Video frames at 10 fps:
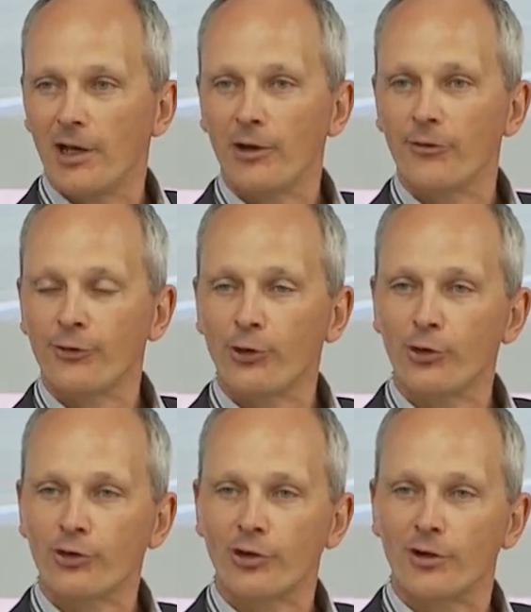and in the
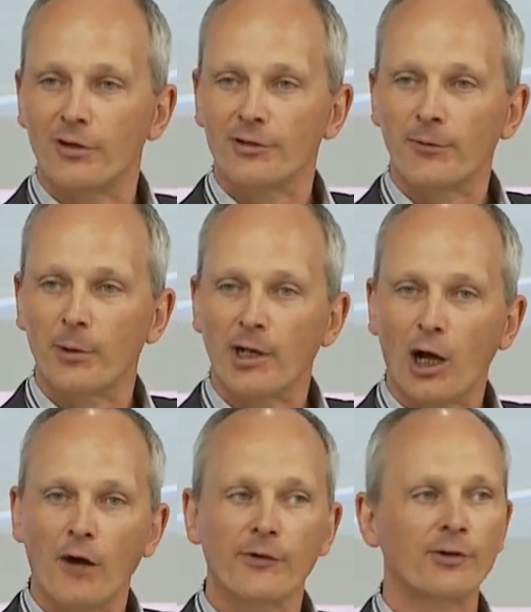future, there will be
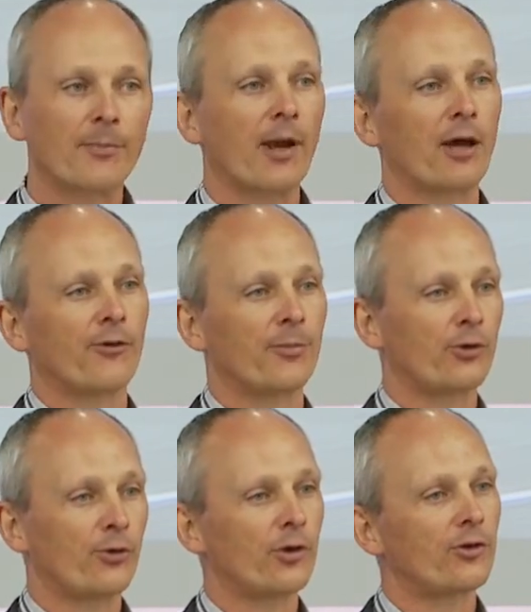an oversupply of
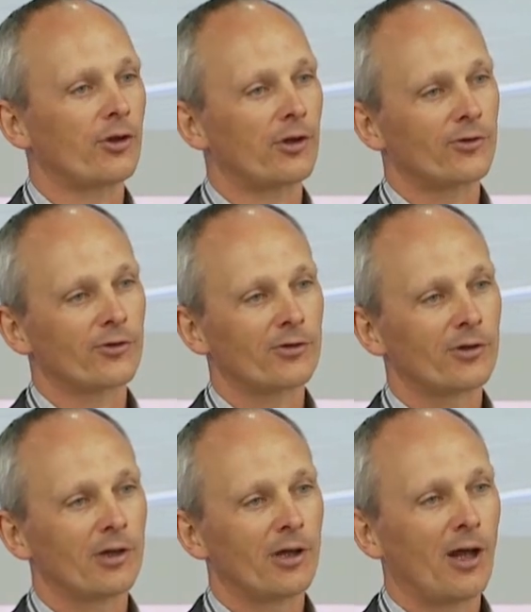opportunities.
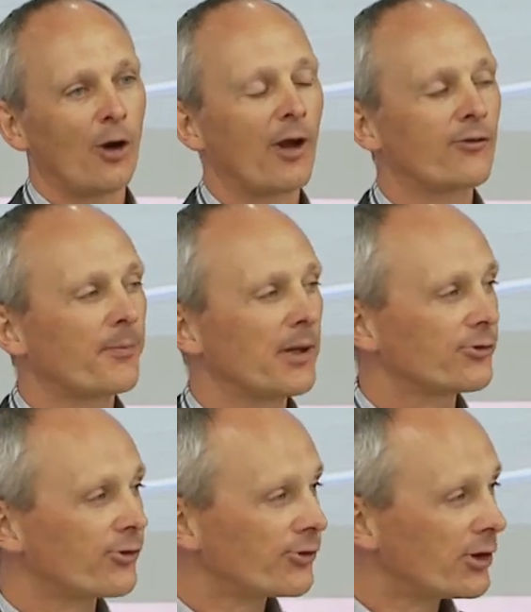We have to
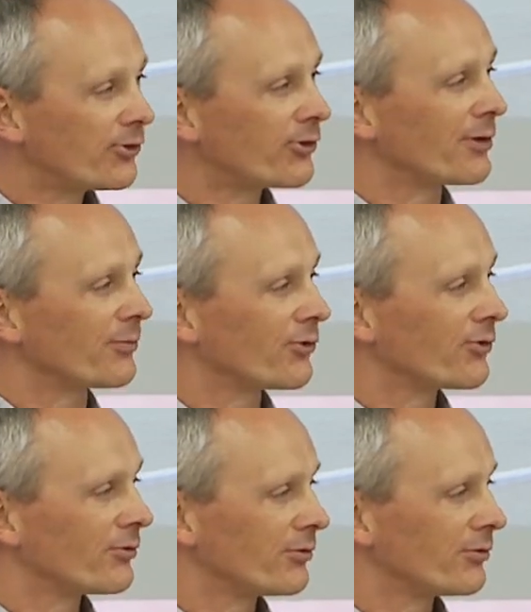build systems,